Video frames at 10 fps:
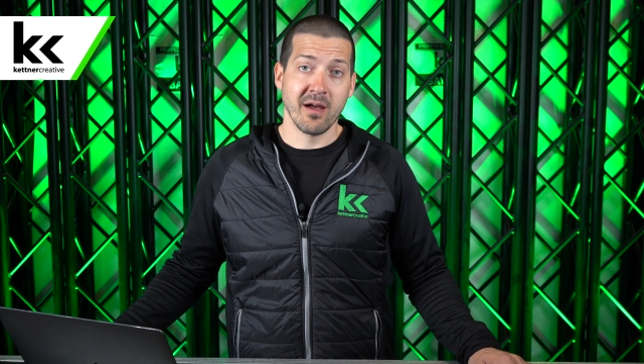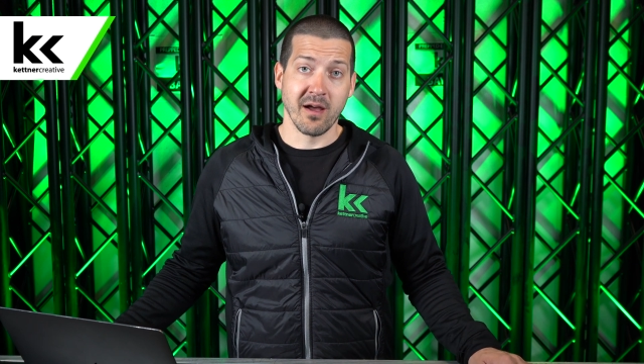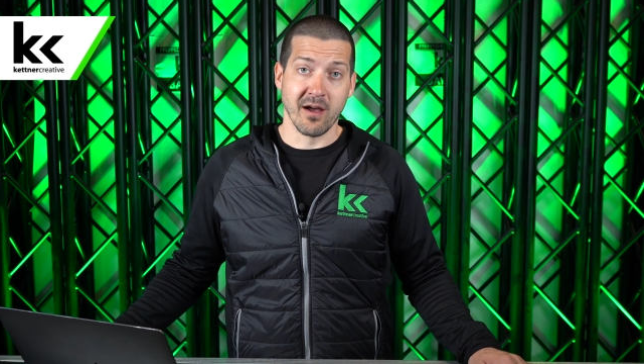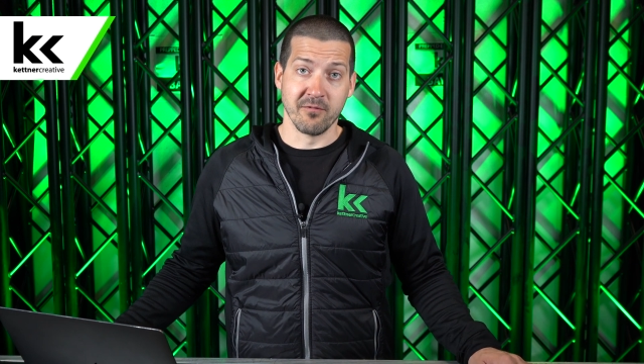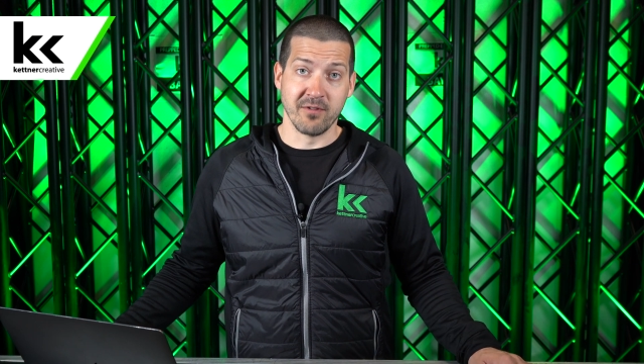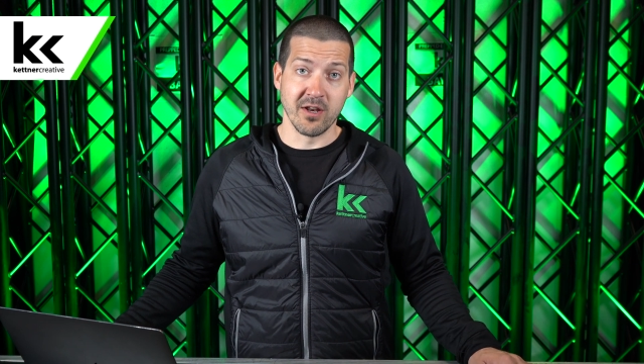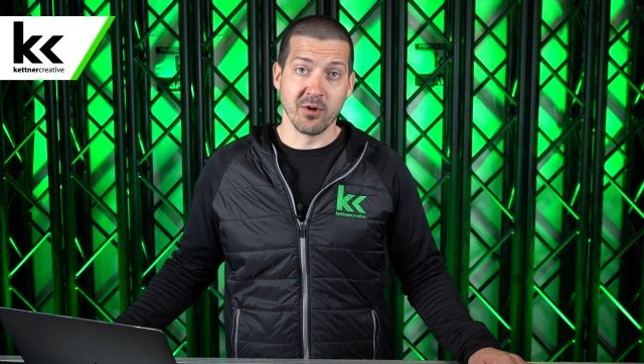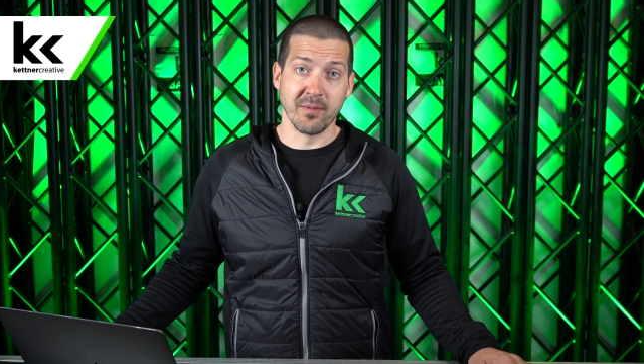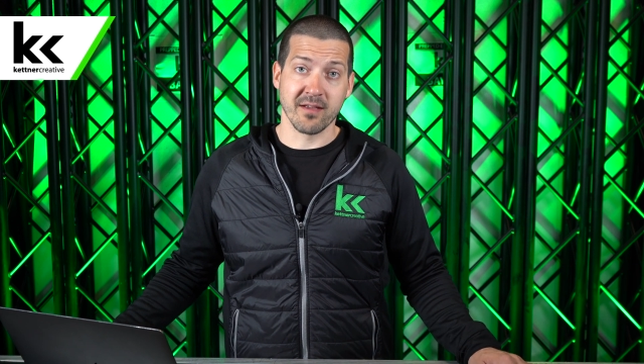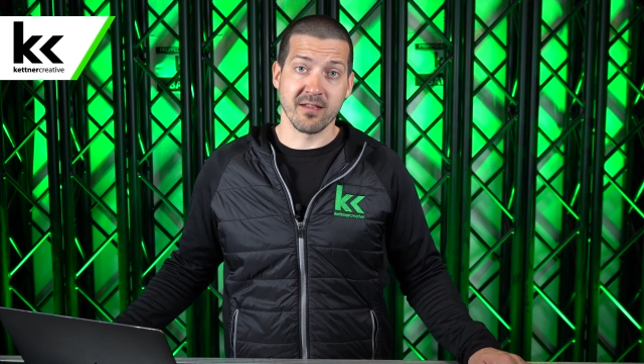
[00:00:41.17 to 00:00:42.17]
Uh,
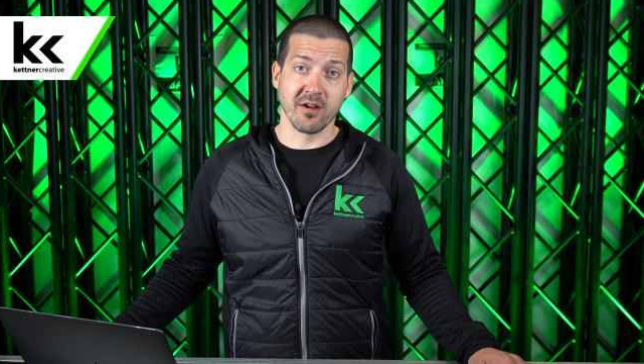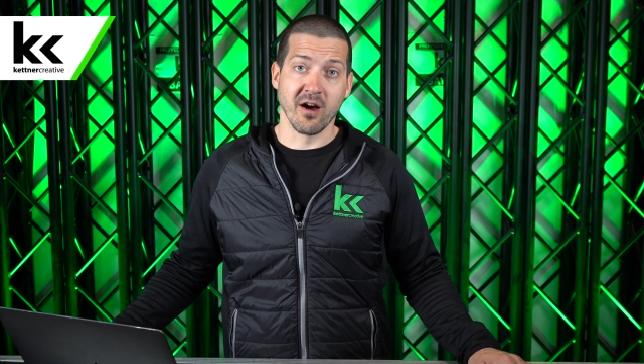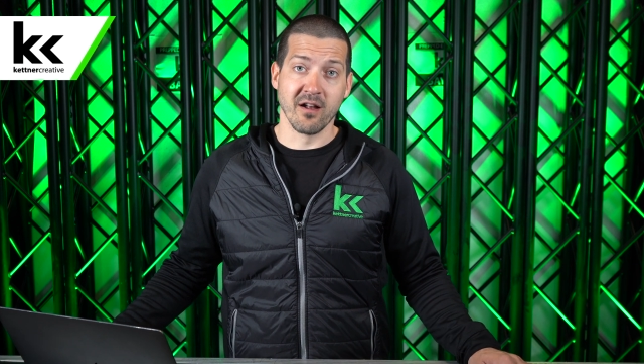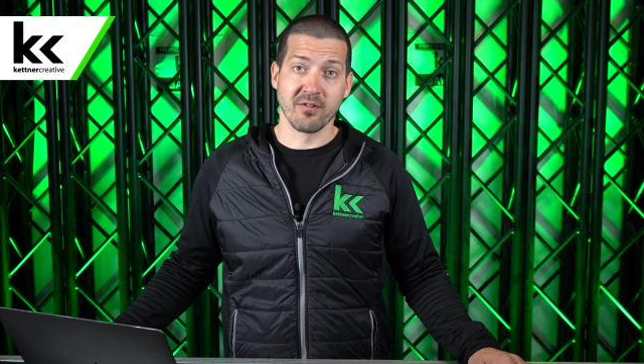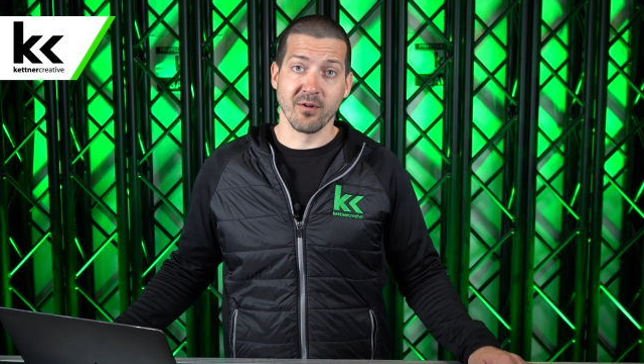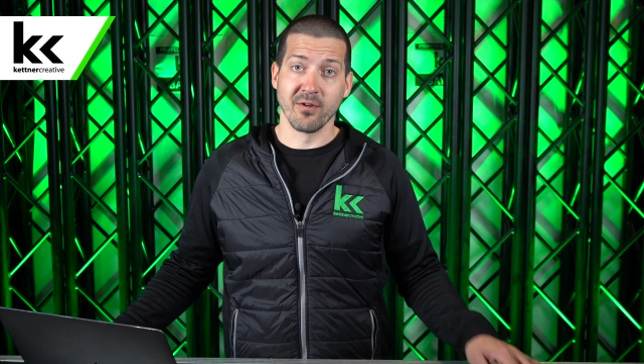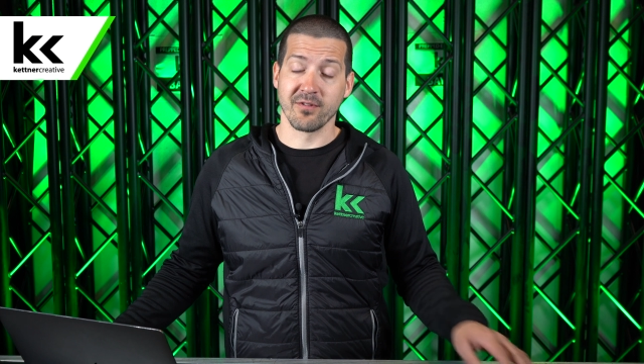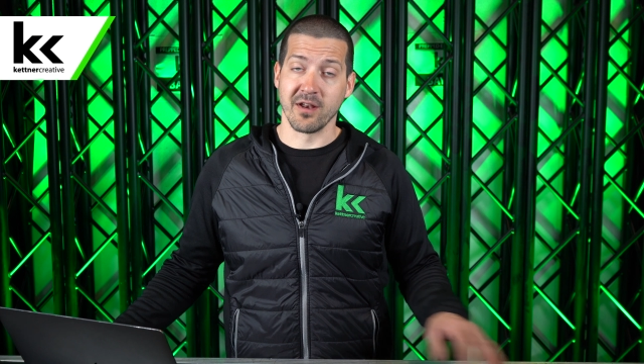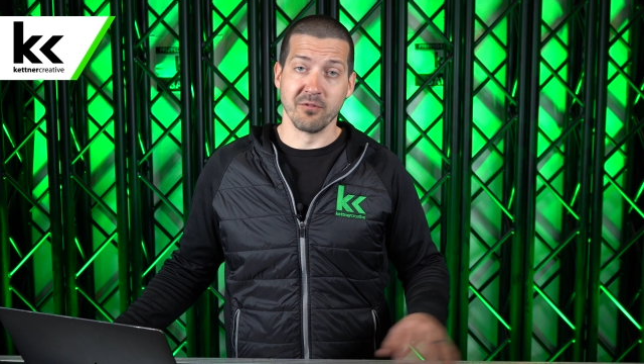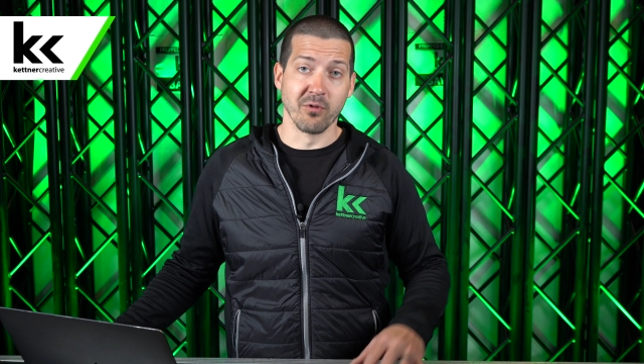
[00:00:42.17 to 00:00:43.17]
video mixing
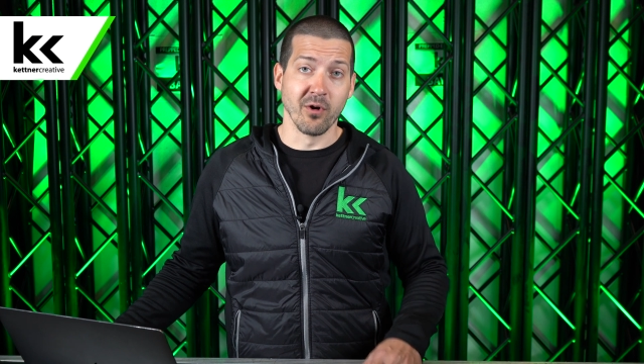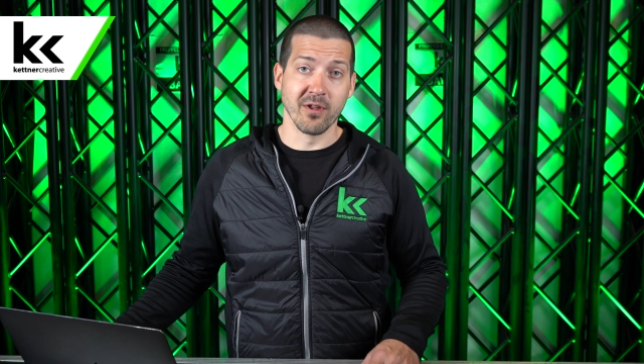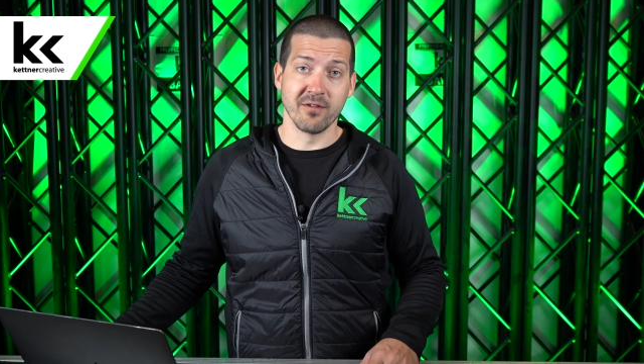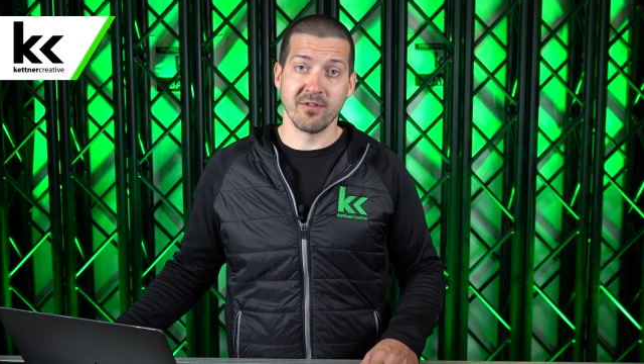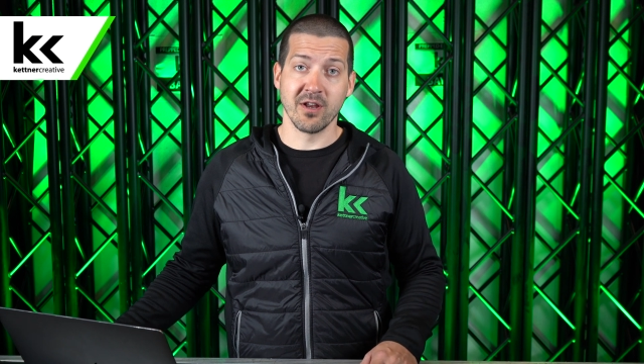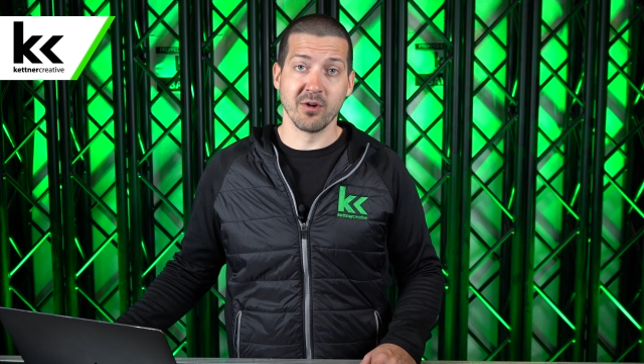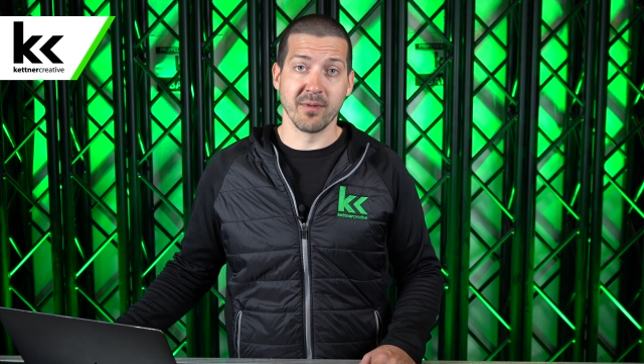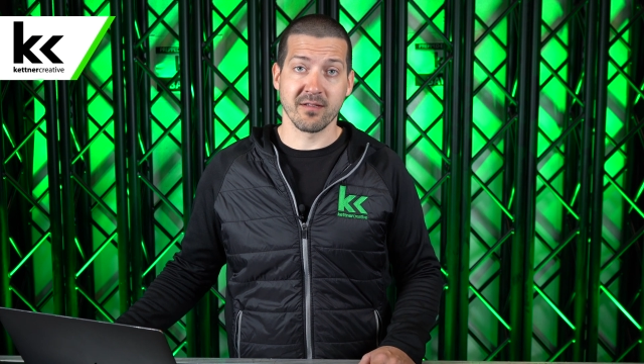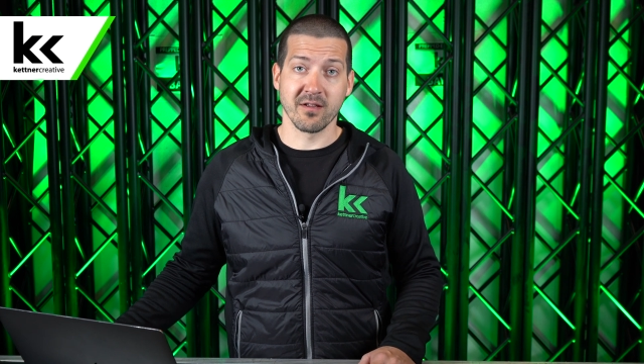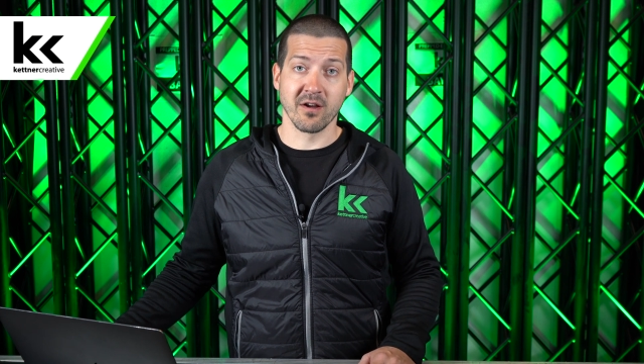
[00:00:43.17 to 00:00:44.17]
consoles, any Roland video
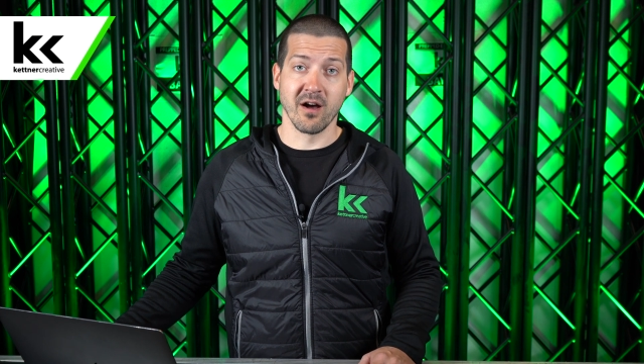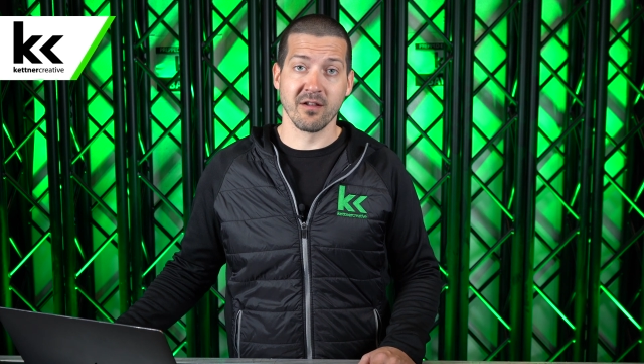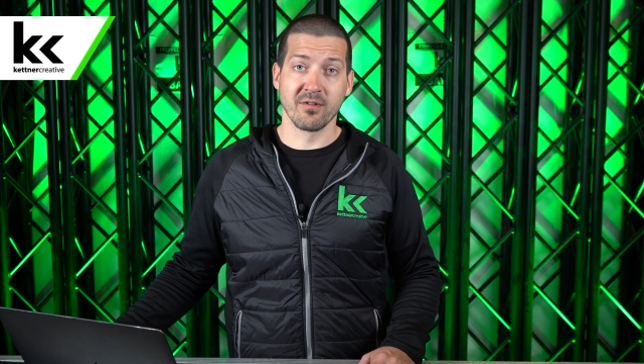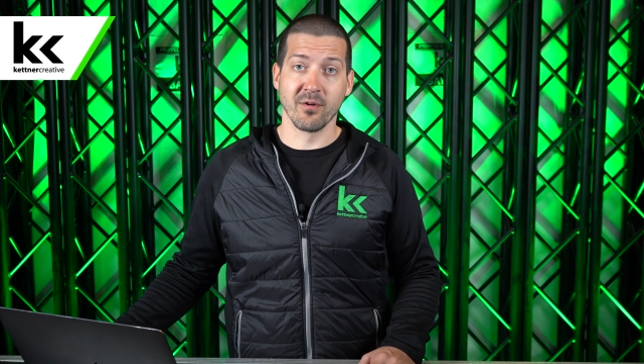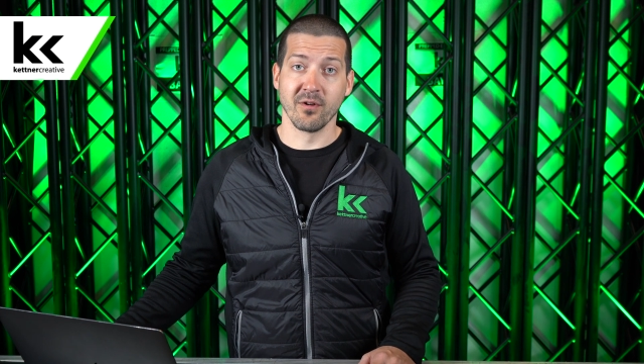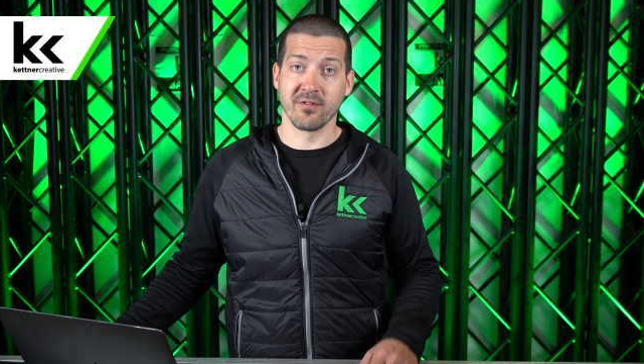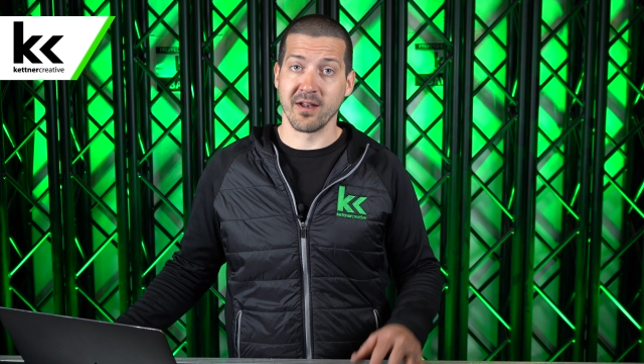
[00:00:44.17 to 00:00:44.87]
mixing consoles,